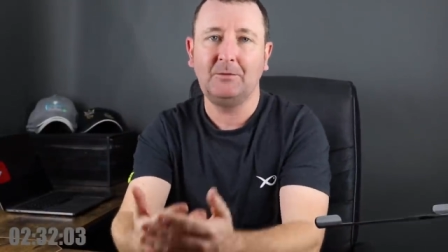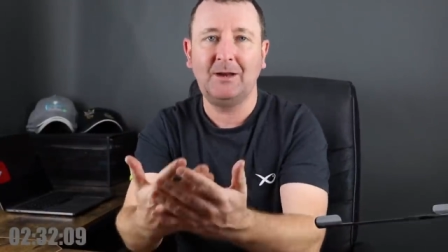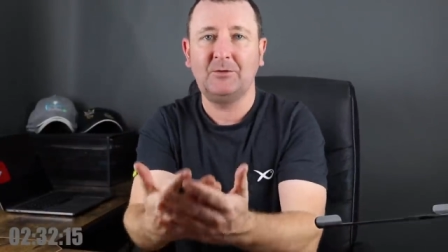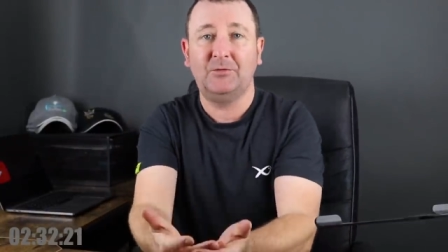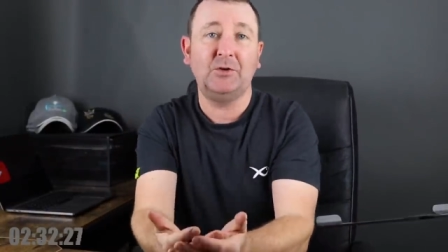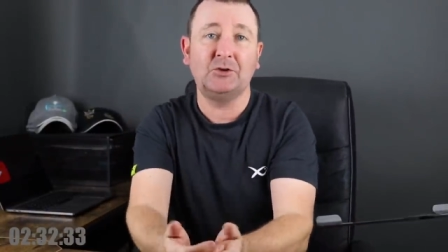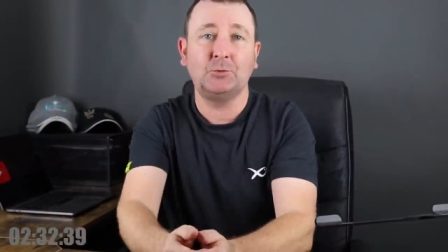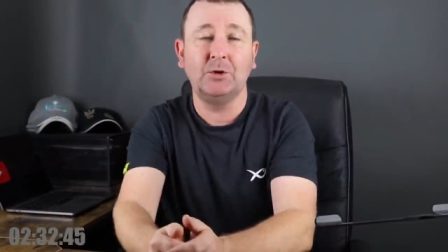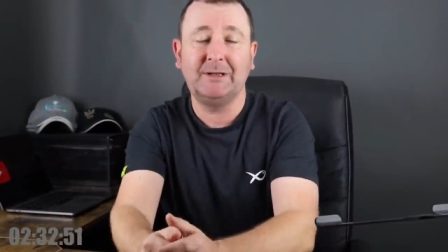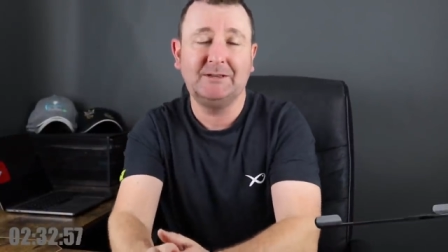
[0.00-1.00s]
Now, the
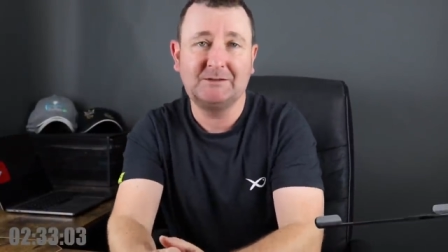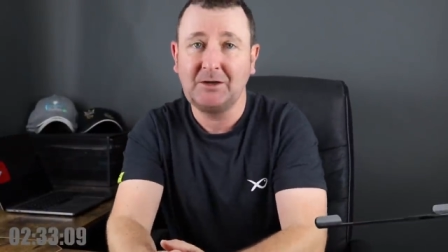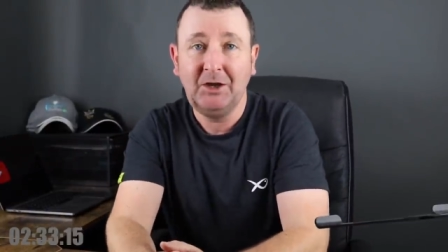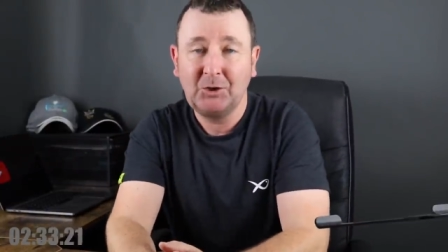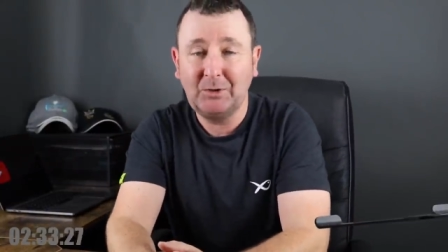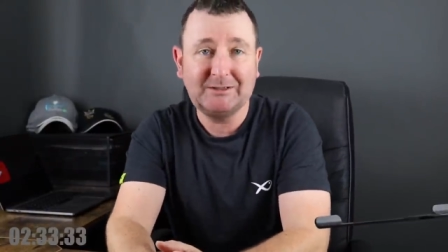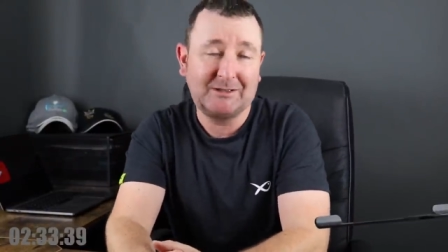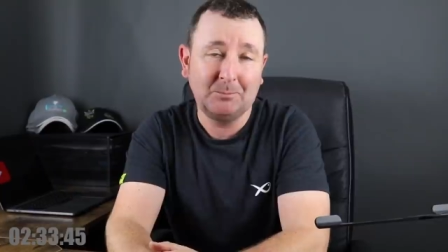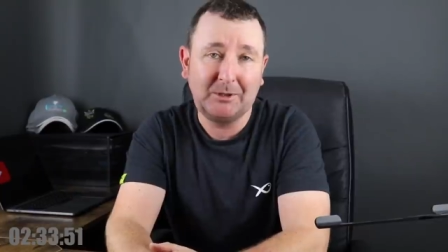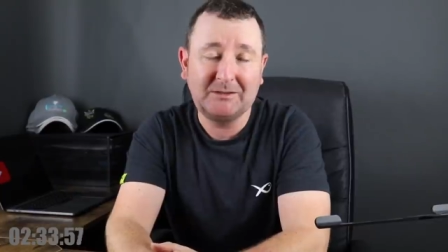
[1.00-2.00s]
first one is quite
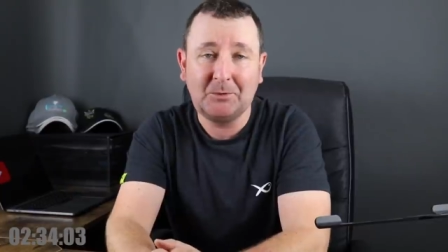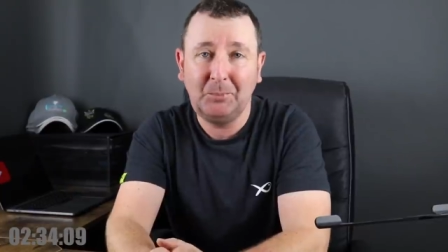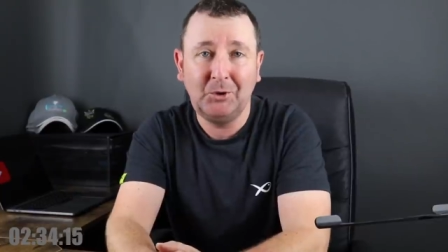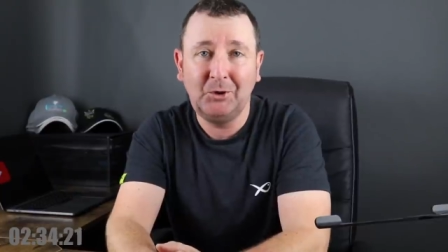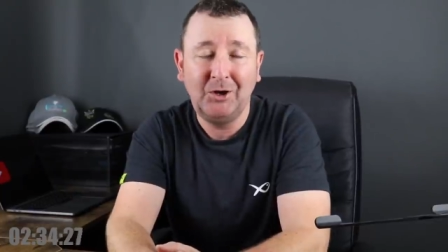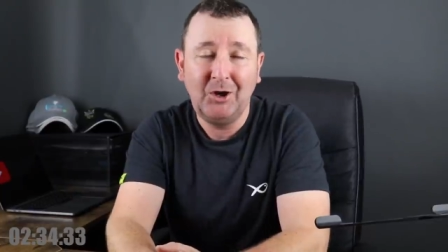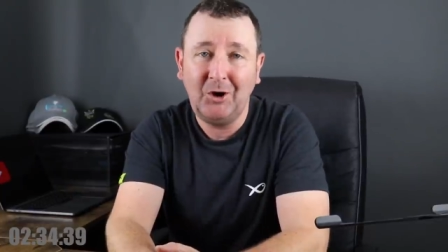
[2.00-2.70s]
simply to pour